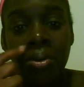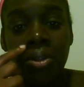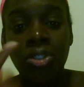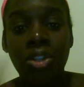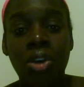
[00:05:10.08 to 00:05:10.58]

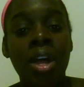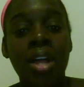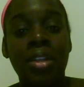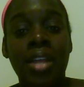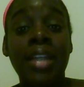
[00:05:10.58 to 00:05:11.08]
So
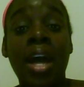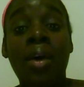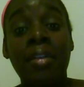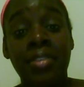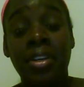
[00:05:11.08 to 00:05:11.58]
that's how
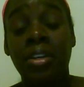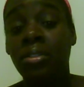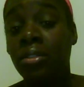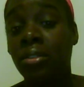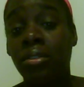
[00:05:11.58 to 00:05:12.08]
I
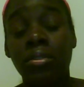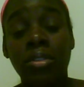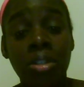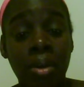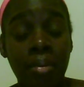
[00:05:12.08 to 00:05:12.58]
feel,
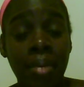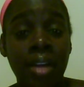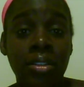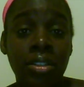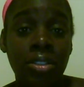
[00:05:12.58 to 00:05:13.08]

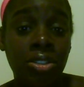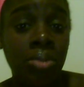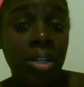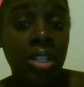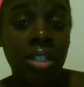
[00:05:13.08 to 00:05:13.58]
about the
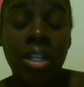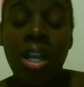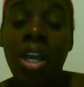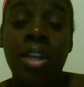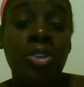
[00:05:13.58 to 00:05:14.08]
situation.
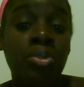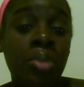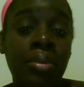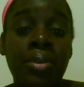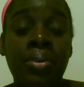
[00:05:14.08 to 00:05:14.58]
You
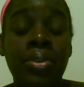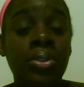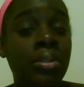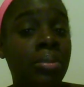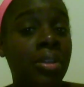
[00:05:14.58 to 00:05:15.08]
may be going through
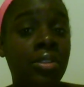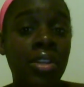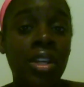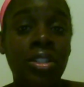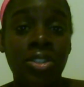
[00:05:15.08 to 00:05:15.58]
some other
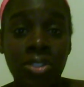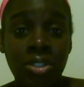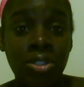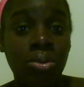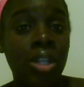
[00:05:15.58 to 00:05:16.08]
things in your
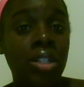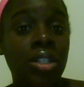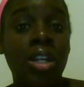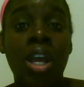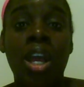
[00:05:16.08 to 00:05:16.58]

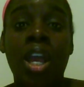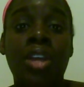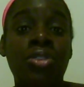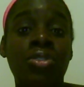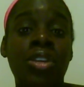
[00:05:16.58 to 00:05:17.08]
situation,
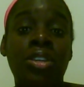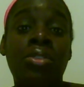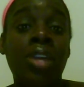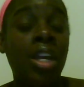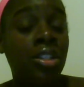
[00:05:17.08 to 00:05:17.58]
and you need to
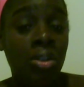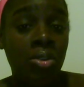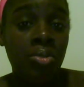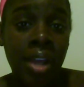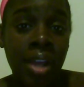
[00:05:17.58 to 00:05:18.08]
create your
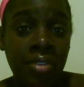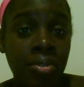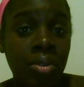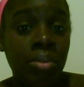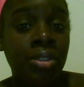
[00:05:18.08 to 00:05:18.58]
own
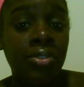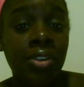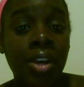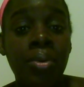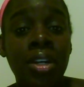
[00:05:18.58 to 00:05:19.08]
platform to
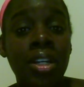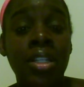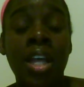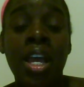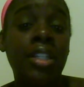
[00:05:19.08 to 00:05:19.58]
figure out what it
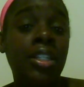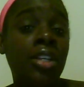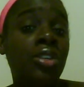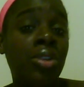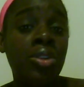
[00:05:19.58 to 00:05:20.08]
is. And
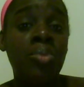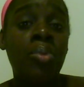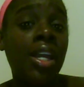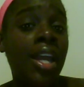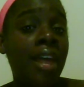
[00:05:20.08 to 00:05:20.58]
10 to 1, you
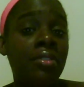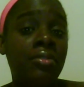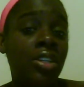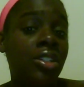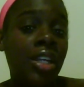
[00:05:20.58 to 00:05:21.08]
probably have a
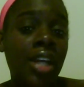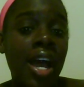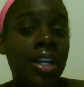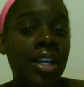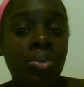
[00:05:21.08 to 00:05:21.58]
vision and an
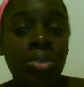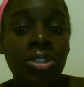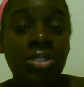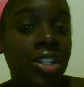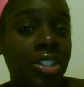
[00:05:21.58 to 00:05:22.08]
idea on what
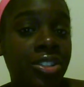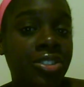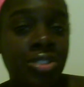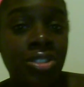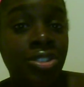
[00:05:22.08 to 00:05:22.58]
you need to do.
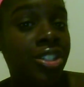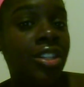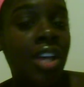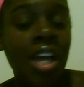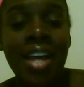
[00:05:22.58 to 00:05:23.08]
You're
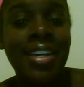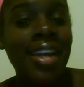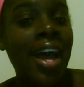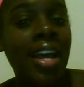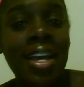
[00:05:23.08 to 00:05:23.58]
just
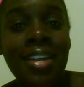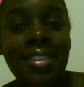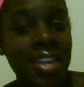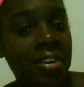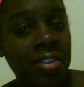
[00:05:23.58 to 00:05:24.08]
not
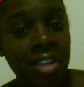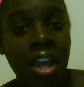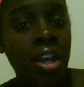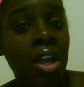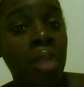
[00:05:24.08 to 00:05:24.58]
there
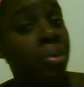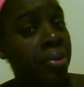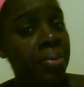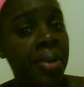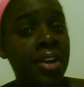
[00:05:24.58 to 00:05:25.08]
yet. But
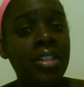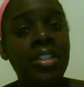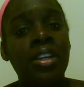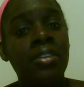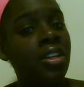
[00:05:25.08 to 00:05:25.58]
prepare
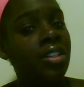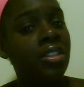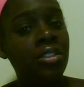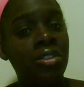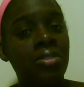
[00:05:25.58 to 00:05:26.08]
yourself, because,
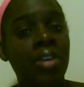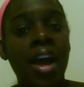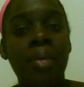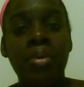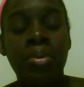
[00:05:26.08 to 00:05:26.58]

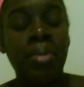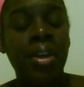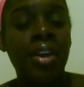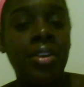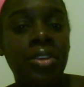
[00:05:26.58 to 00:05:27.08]
God will
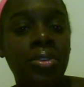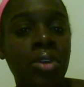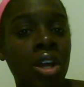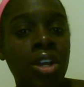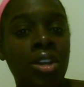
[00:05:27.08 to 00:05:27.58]
prepare you.
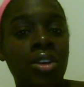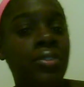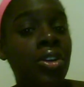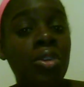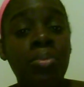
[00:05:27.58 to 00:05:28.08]
If you
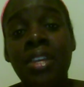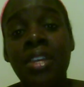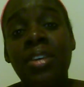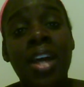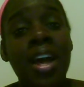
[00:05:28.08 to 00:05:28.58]
don't believe
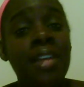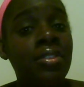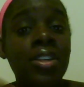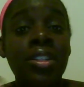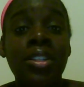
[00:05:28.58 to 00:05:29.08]
in God, there
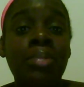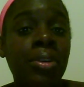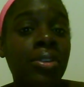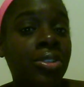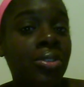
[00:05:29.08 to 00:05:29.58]
is a
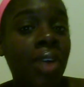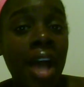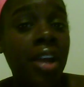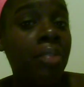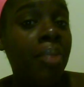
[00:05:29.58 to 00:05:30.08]
spiritual
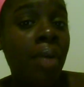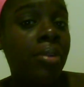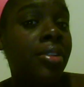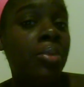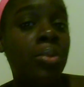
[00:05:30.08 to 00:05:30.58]
higher power
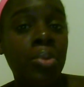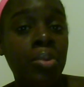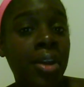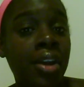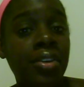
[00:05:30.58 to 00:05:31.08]
that will
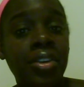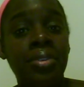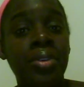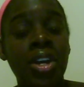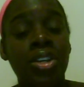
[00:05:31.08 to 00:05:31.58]
prepare you,
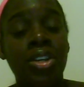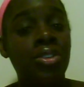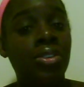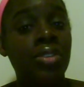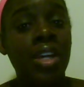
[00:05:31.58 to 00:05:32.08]

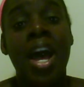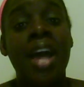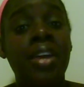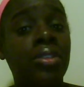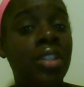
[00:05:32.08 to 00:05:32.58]
that
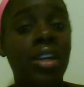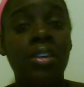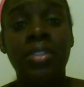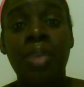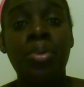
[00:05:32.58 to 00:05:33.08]
higher
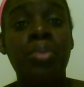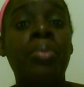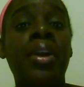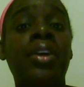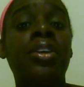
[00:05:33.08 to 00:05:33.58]
self that will
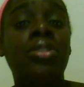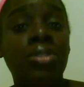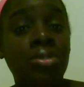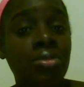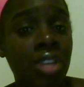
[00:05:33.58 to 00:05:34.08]
prepare you to
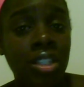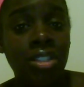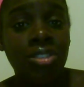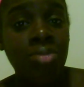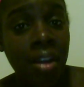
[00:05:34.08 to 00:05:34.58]
do things.
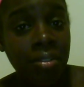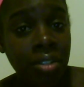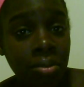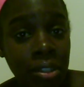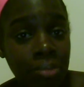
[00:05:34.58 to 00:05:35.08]
And you have
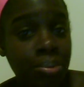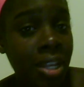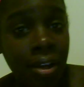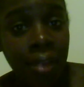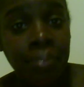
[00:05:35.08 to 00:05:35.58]
to speak
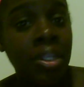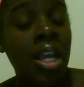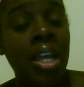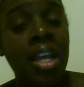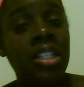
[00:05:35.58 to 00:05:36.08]
up
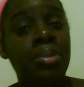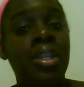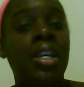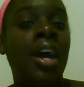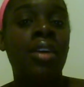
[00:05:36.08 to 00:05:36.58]
and speak
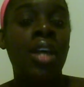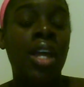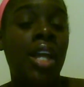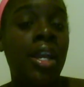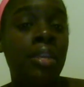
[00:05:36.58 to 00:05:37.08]
out
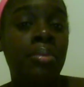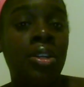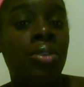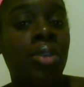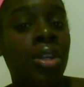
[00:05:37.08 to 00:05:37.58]
and let it be
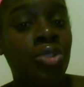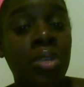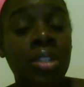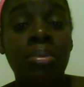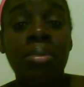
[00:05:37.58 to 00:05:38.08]
known. And you'll be
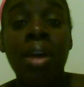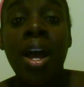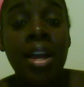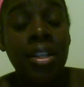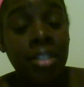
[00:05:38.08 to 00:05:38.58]

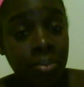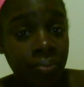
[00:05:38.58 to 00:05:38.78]
surprised